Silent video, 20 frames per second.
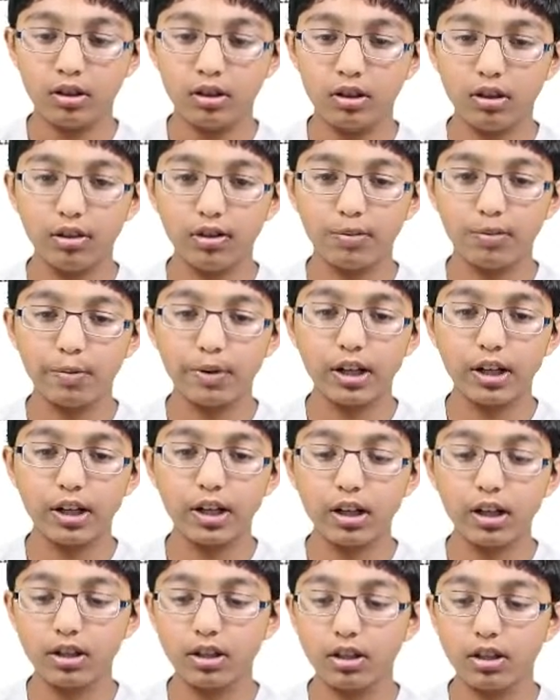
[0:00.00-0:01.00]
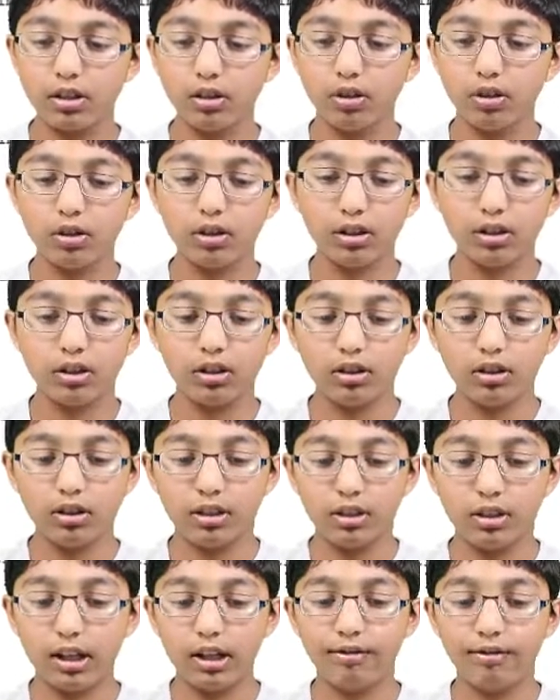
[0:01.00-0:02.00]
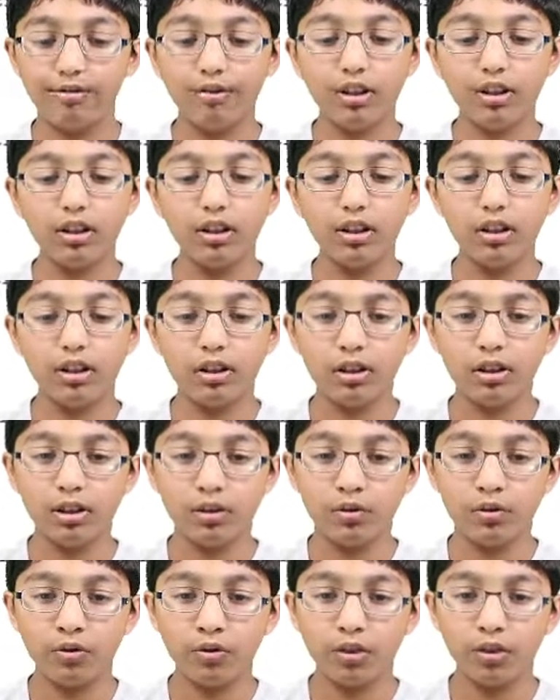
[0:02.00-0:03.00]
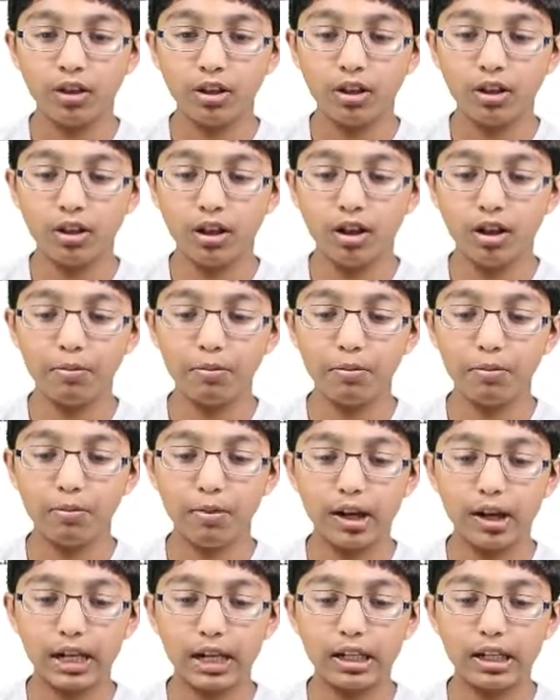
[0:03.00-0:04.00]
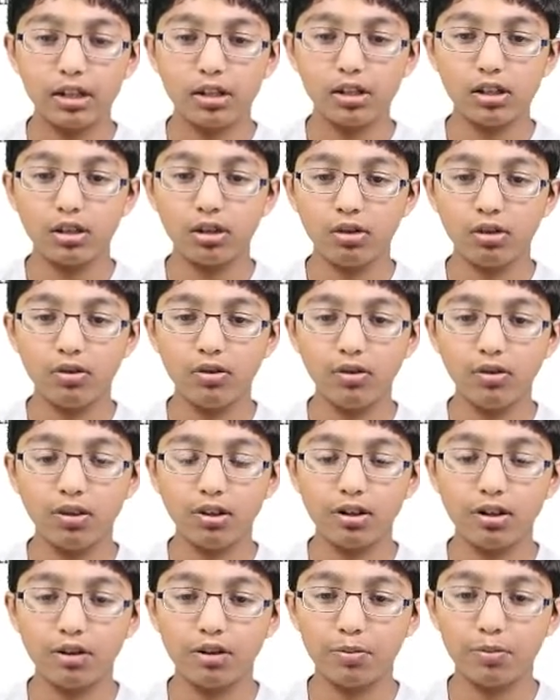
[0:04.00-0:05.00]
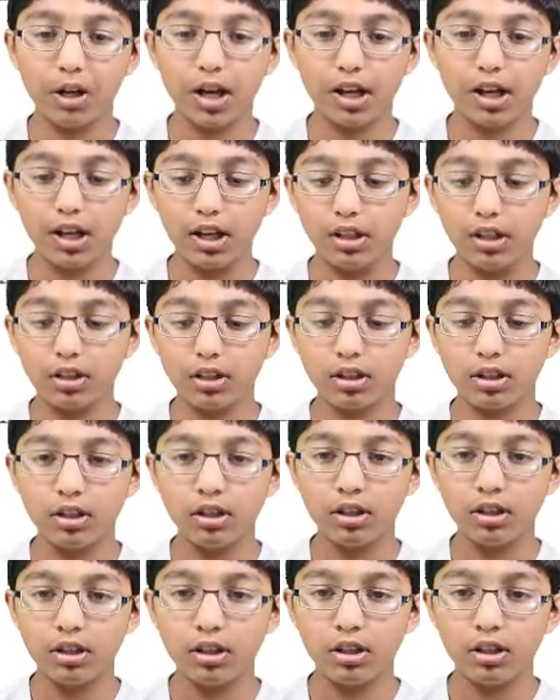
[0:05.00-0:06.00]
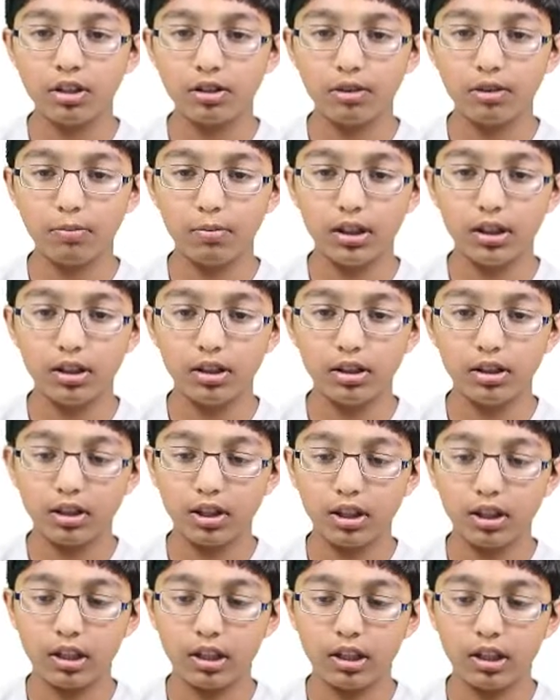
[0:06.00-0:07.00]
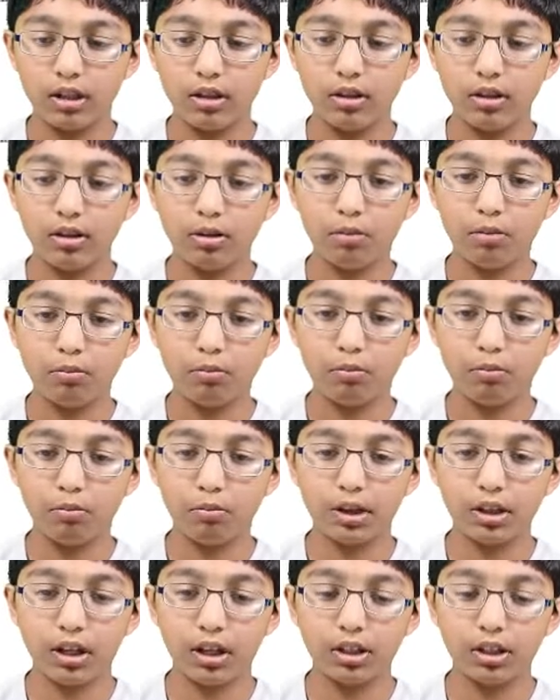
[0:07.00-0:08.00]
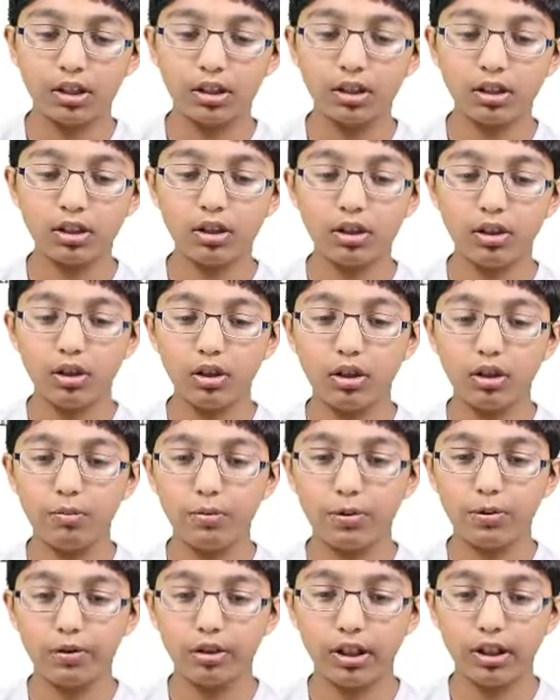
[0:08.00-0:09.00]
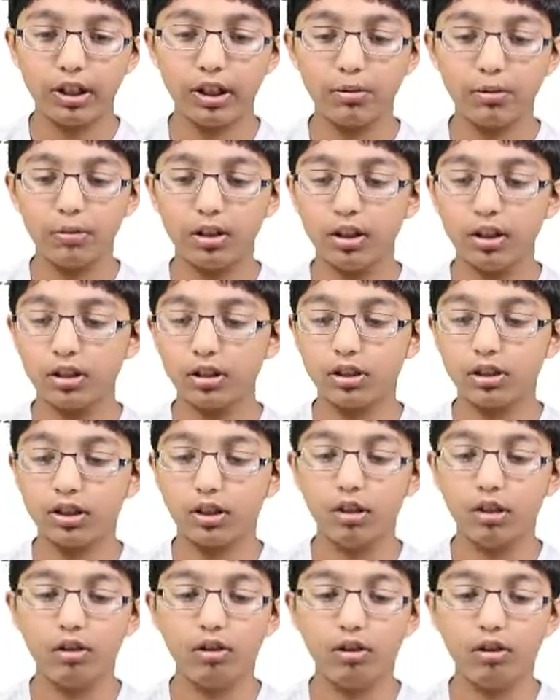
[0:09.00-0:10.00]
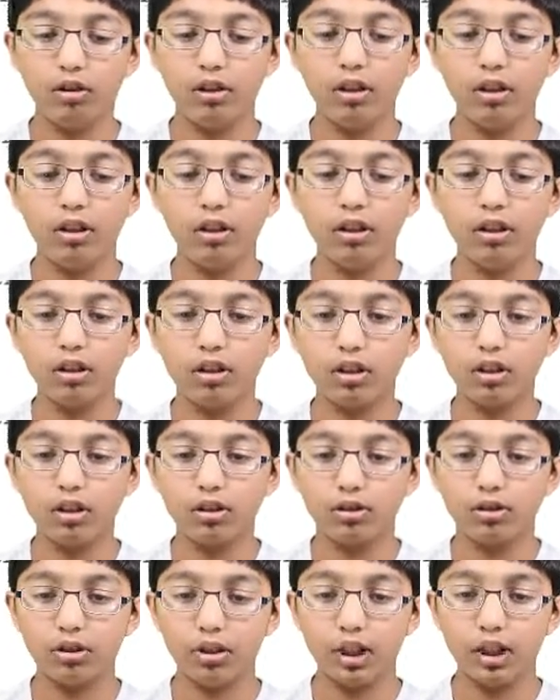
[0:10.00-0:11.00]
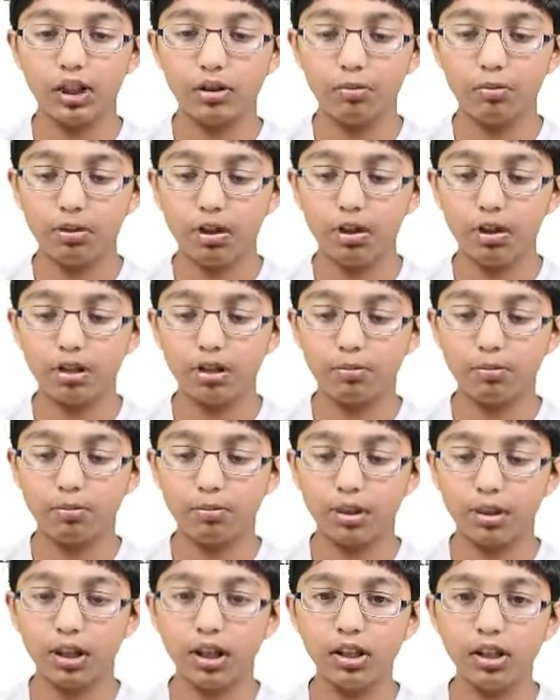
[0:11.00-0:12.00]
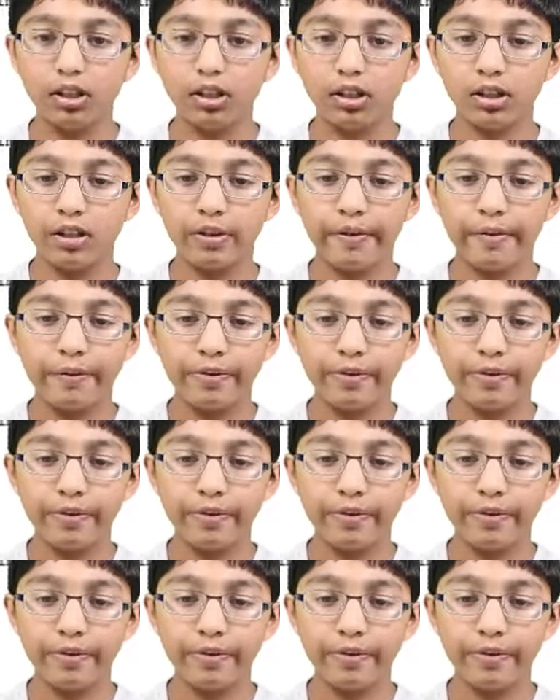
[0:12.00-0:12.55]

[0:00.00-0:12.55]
close brackets dot zfill open brackets 2, close brackets, comma, plus, open quotation marks, colon, close quotation marks, plus,